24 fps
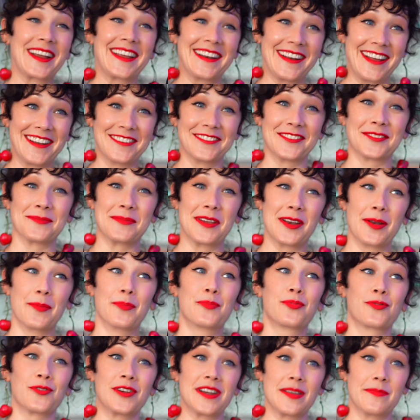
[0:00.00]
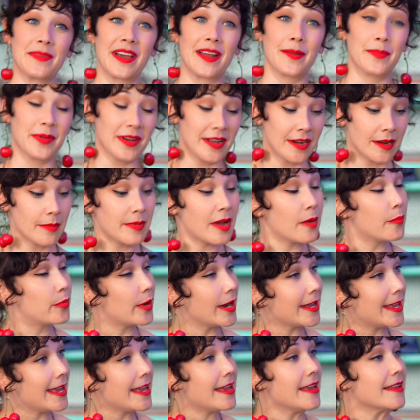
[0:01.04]
And I just made a pretty bad pun about
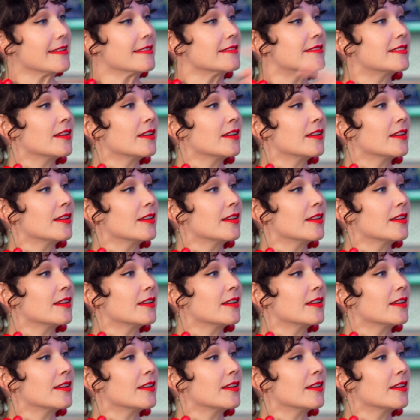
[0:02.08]
breaking in.